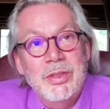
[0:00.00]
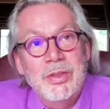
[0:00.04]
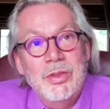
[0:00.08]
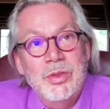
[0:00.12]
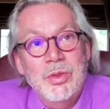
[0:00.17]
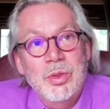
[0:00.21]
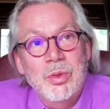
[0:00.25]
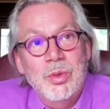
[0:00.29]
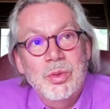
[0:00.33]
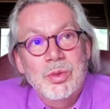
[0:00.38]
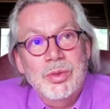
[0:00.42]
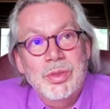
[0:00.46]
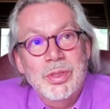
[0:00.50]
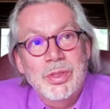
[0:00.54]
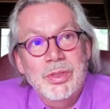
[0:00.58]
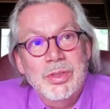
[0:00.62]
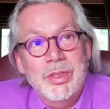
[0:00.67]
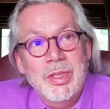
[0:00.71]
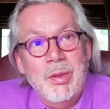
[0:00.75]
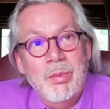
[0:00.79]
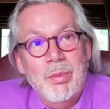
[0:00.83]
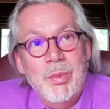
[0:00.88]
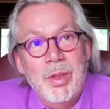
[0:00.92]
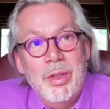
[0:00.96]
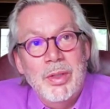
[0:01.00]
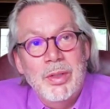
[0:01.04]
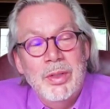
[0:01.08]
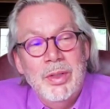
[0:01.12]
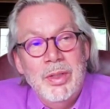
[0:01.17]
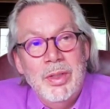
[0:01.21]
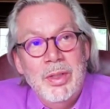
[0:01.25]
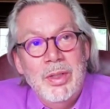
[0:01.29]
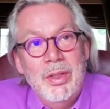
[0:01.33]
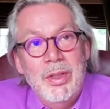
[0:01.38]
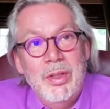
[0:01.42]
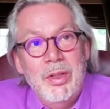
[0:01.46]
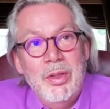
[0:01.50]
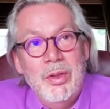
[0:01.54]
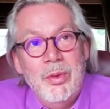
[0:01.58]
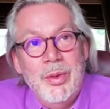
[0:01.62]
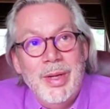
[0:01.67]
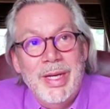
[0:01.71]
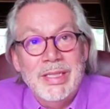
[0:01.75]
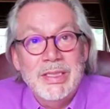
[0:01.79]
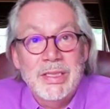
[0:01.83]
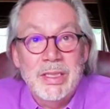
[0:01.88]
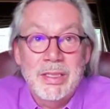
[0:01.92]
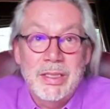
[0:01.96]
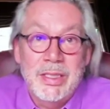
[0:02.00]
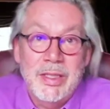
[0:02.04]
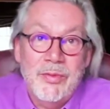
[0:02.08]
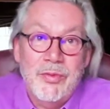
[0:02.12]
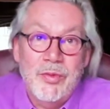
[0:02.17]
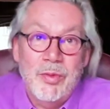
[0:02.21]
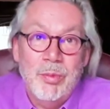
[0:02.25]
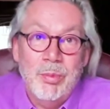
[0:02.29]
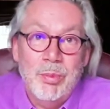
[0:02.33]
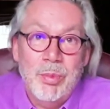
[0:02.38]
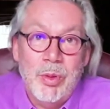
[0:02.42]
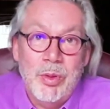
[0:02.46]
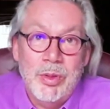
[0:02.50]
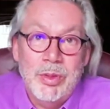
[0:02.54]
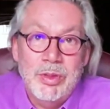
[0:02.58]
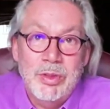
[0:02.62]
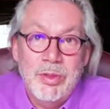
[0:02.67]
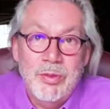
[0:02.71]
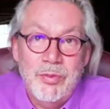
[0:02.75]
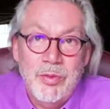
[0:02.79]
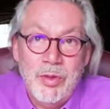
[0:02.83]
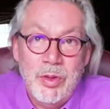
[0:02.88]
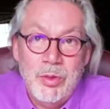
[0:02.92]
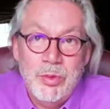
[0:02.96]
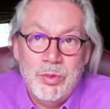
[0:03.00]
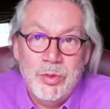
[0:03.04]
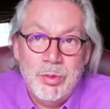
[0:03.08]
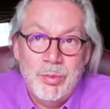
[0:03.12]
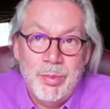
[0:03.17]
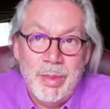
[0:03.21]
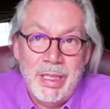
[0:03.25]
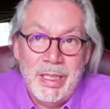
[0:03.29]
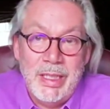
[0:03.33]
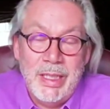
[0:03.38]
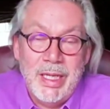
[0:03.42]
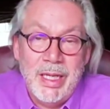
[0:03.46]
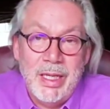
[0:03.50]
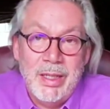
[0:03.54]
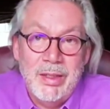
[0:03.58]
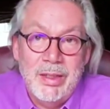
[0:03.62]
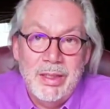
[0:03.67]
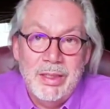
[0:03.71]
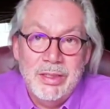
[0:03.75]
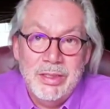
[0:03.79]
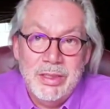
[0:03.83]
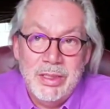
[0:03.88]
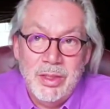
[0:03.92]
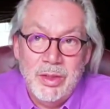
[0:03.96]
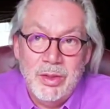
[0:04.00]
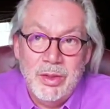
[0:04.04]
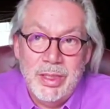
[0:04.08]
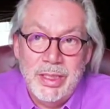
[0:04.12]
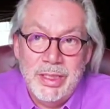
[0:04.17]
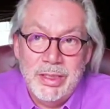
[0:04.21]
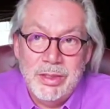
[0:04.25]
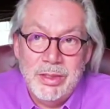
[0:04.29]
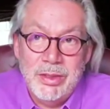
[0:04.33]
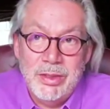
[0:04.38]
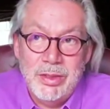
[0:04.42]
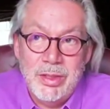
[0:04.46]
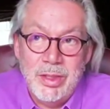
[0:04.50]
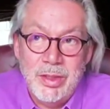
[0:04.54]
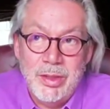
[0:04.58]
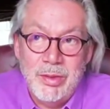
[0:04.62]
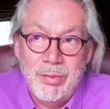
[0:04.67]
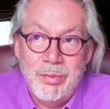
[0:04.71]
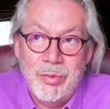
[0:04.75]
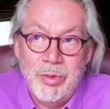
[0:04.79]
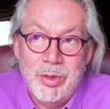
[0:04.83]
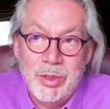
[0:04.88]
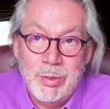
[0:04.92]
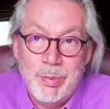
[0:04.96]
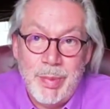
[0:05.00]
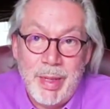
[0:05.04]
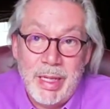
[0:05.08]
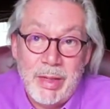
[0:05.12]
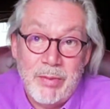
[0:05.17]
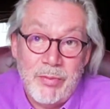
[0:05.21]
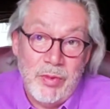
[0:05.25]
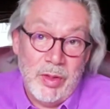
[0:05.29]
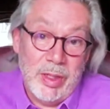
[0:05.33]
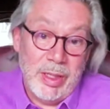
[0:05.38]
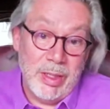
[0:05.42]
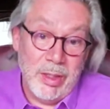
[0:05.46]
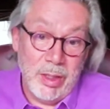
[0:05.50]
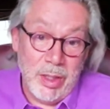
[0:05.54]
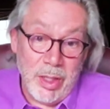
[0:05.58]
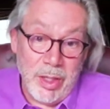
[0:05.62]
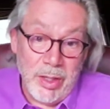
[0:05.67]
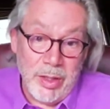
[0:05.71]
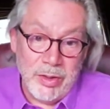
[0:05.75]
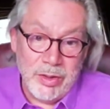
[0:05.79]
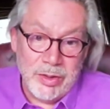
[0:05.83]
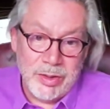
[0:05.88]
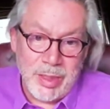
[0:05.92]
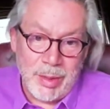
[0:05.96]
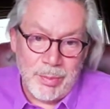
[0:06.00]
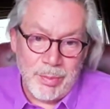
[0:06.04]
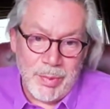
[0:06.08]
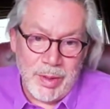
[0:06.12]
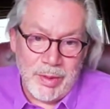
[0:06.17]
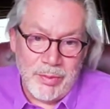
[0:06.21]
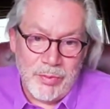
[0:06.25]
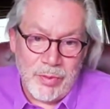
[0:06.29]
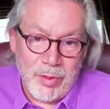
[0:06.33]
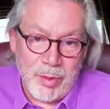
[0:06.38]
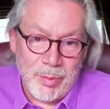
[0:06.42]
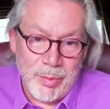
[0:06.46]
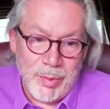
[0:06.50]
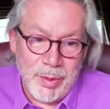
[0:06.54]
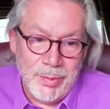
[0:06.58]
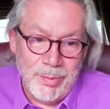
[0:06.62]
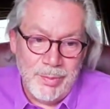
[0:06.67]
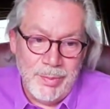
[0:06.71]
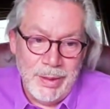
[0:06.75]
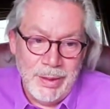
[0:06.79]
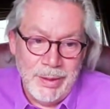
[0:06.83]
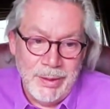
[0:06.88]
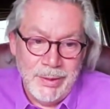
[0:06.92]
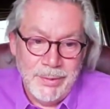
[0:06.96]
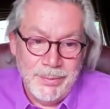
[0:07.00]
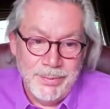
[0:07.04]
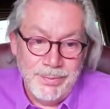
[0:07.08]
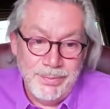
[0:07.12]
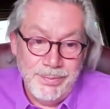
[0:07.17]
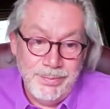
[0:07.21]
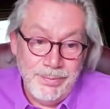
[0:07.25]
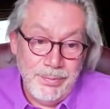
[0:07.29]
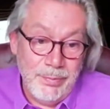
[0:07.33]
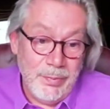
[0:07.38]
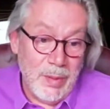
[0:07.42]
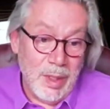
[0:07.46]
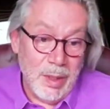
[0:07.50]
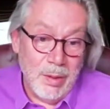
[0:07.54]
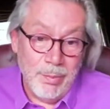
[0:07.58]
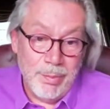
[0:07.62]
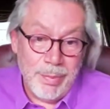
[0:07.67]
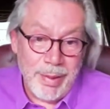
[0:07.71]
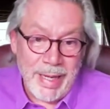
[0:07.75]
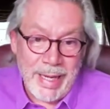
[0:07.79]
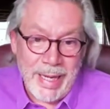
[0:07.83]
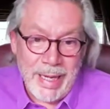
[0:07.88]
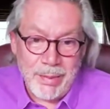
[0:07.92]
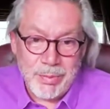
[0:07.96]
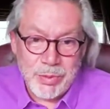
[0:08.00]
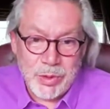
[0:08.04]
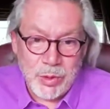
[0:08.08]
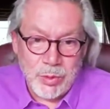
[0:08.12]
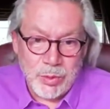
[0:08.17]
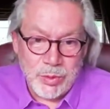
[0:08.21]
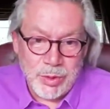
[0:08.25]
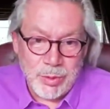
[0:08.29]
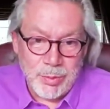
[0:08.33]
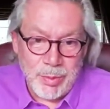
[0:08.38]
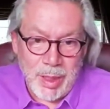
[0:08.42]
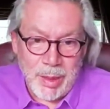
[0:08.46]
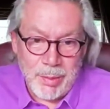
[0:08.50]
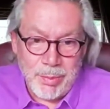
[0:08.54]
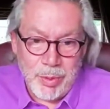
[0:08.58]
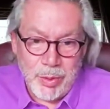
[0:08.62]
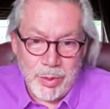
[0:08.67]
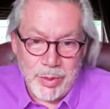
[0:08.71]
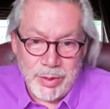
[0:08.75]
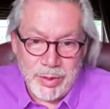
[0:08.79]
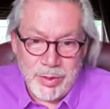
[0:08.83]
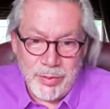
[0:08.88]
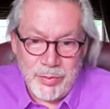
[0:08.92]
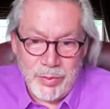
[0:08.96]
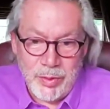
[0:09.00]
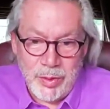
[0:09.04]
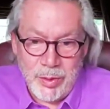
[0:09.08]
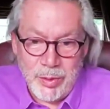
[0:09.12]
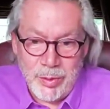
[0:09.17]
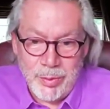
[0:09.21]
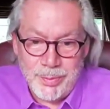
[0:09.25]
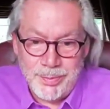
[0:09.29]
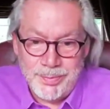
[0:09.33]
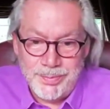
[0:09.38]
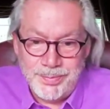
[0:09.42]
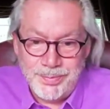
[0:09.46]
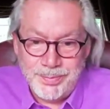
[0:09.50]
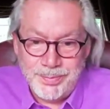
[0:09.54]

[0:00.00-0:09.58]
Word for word: and talk to someone who has a different point of view to me and still listen to them respectfully and learn something from them, and perhaps alter my point of view.